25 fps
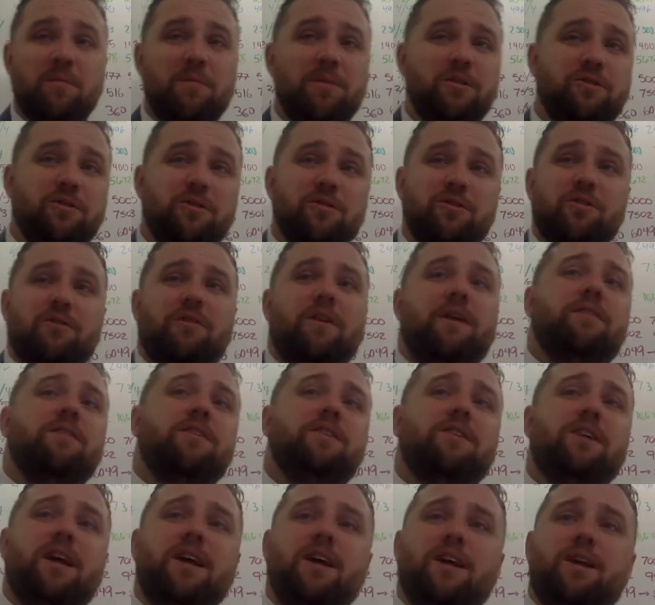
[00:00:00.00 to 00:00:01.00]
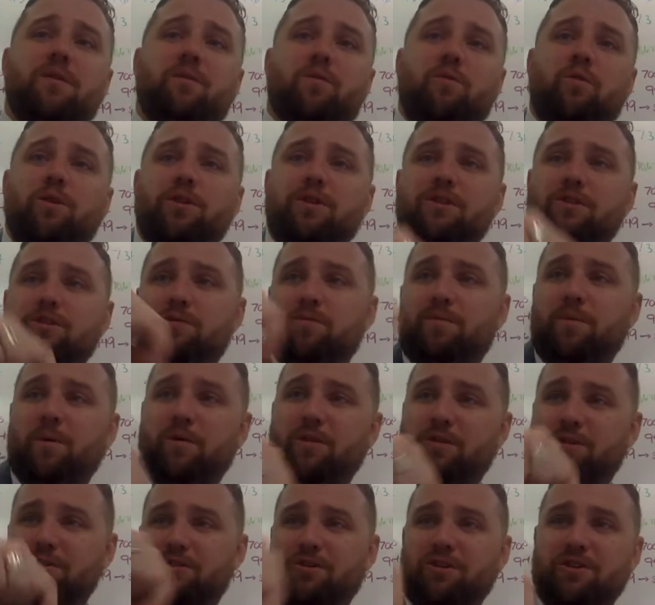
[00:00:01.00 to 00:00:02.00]
Ms. Jones, have you ever taken a wooden
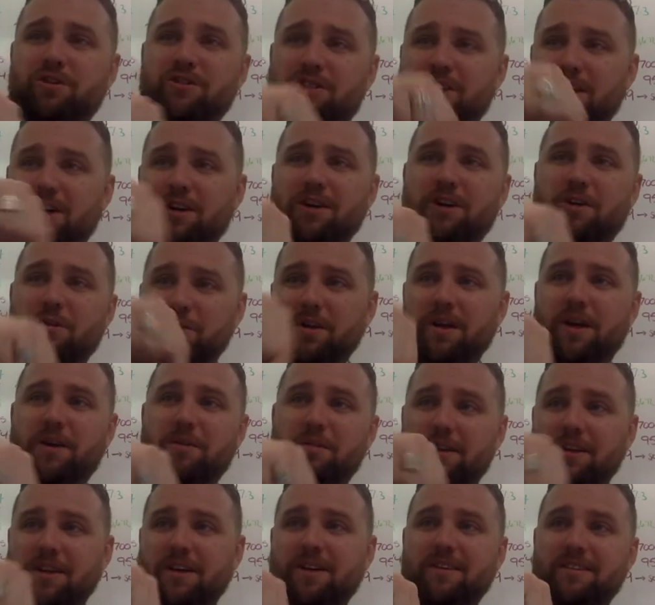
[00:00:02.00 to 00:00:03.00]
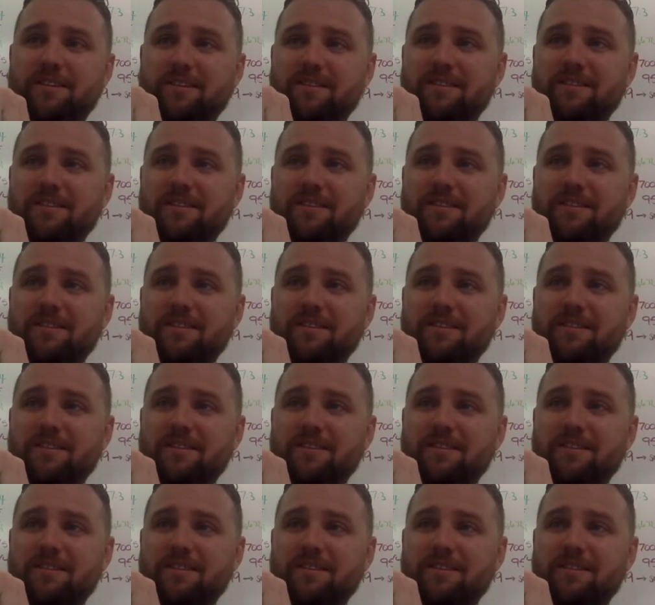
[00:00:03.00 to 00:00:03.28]
spoon and stirred cherry Kool-Aid with it?